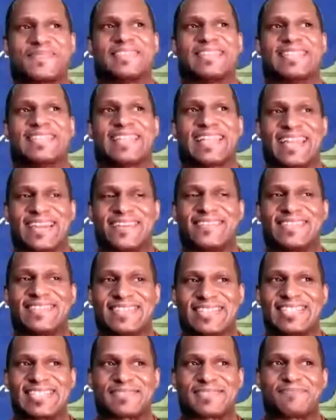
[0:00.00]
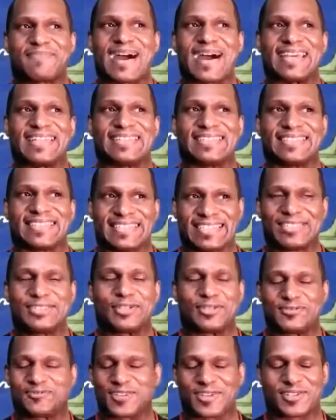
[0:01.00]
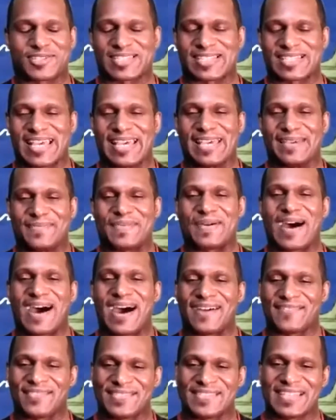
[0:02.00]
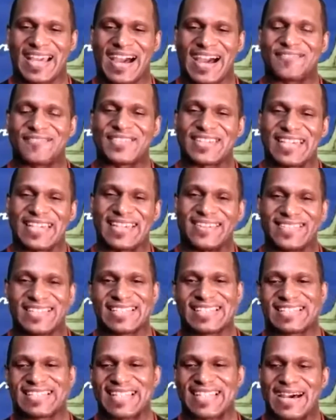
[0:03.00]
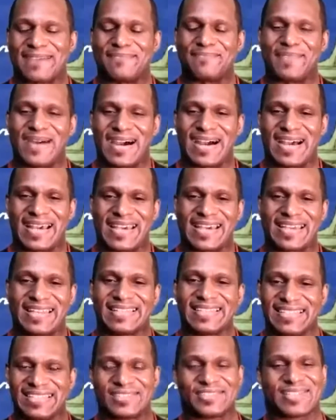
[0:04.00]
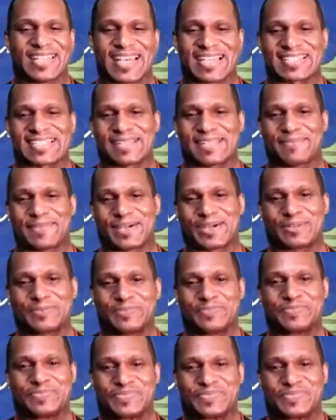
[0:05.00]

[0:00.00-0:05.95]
Lanier is my legal first name. Javier is not my legal last name, though.